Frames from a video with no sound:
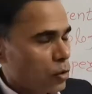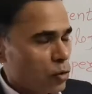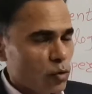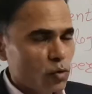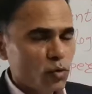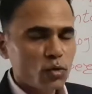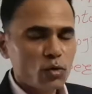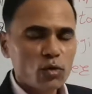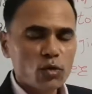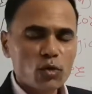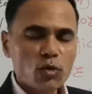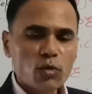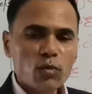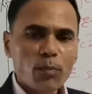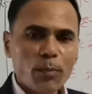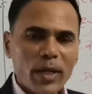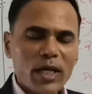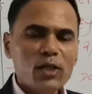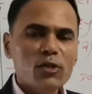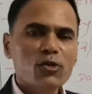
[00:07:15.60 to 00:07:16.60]
to
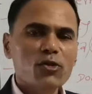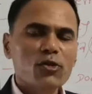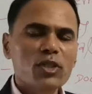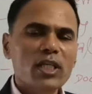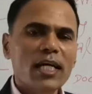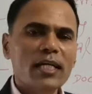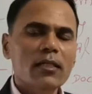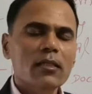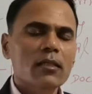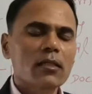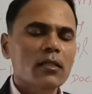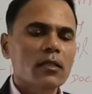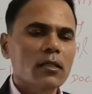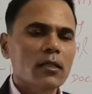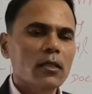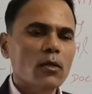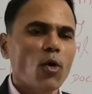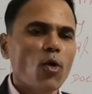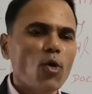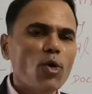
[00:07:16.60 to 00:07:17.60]
make sure that the
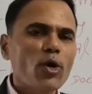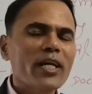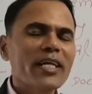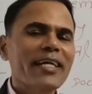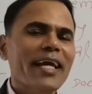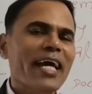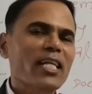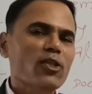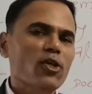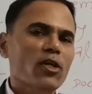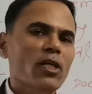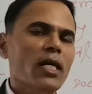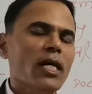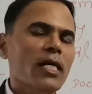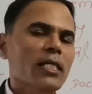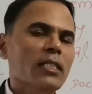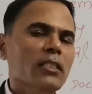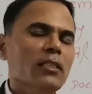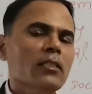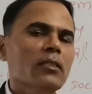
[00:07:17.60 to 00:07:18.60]
only
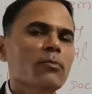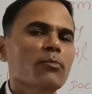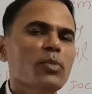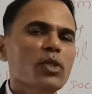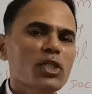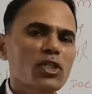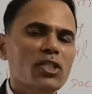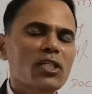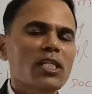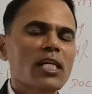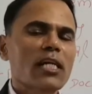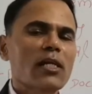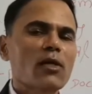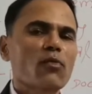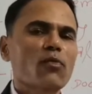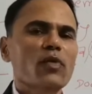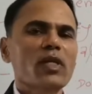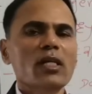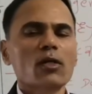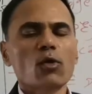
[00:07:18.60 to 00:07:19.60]
authorized personnel
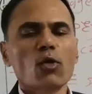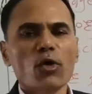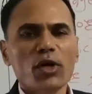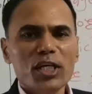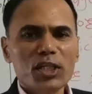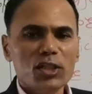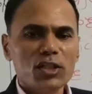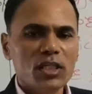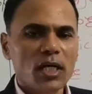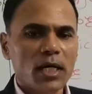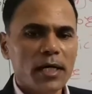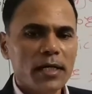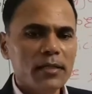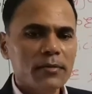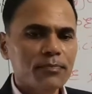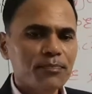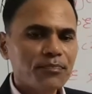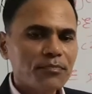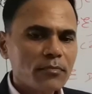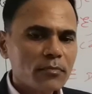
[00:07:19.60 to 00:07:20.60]
will go
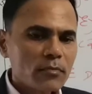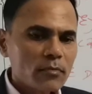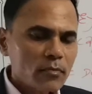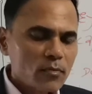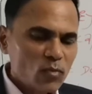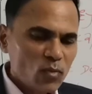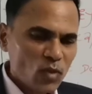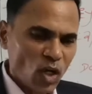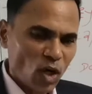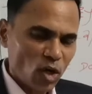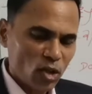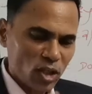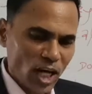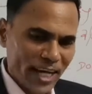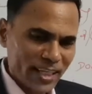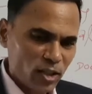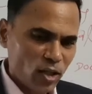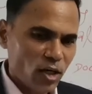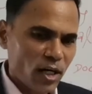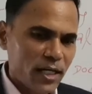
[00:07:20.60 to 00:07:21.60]
inside, or the
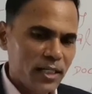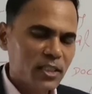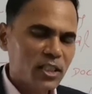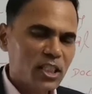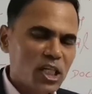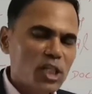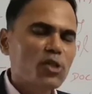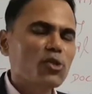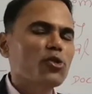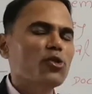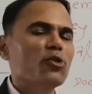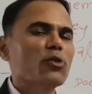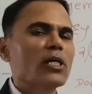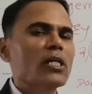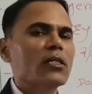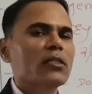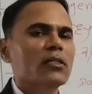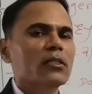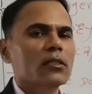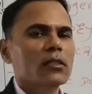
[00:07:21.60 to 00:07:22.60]
authorized
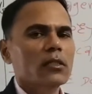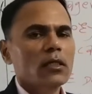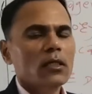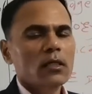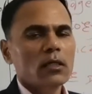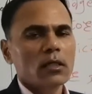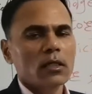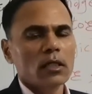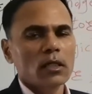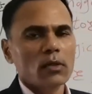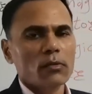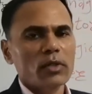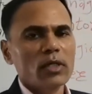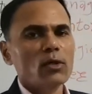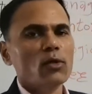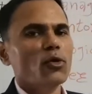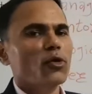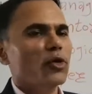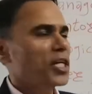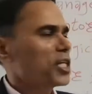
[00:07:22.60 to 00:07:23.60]
individuals will
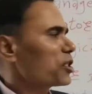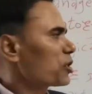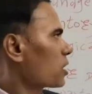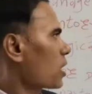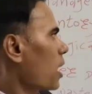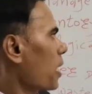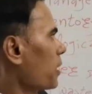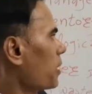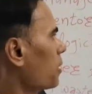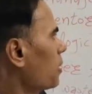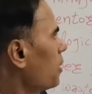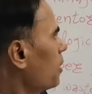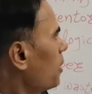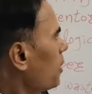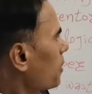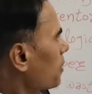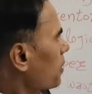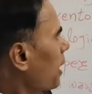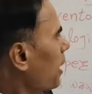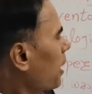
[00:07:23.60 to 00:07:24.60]
go inside.
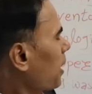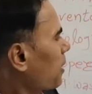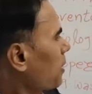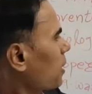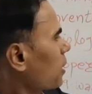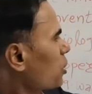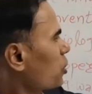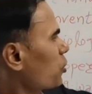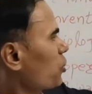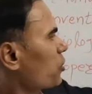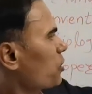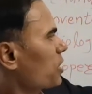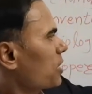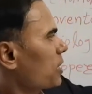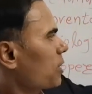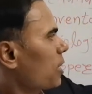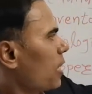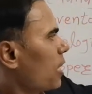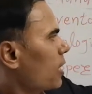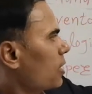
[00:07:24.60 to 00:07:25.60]
Then
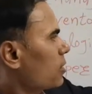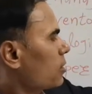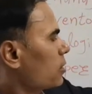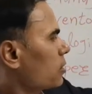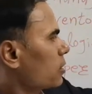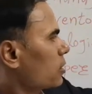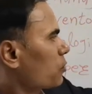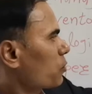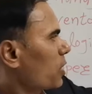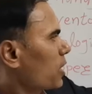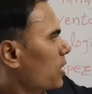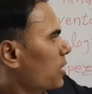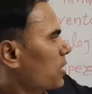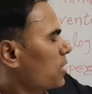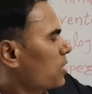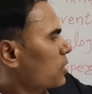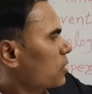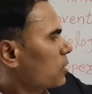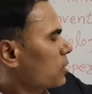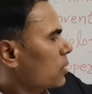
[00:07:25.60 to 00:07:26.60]
security guard, this one
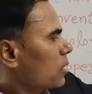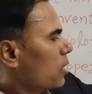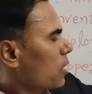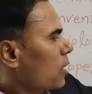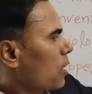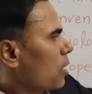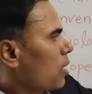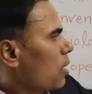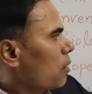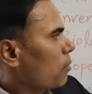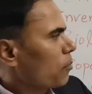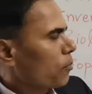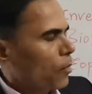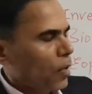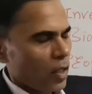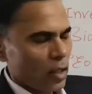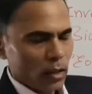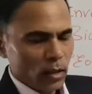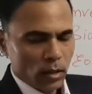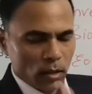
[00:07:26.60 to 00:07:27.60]
is
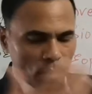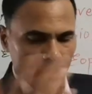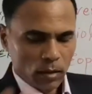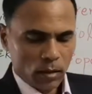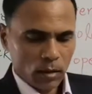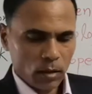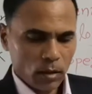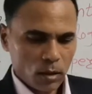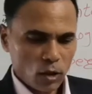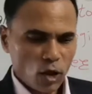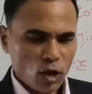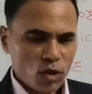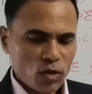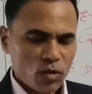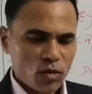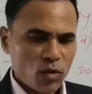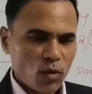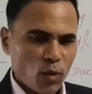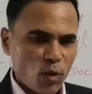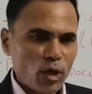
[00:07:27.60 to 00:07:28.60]

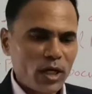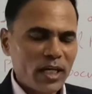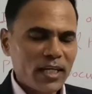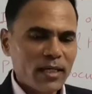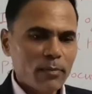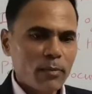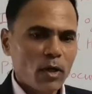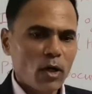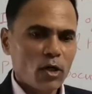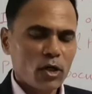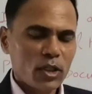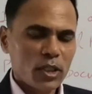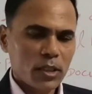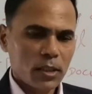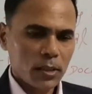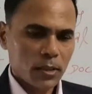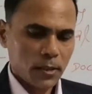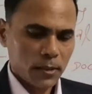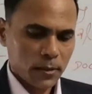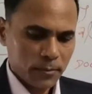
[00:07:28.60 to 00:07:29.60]
not only for the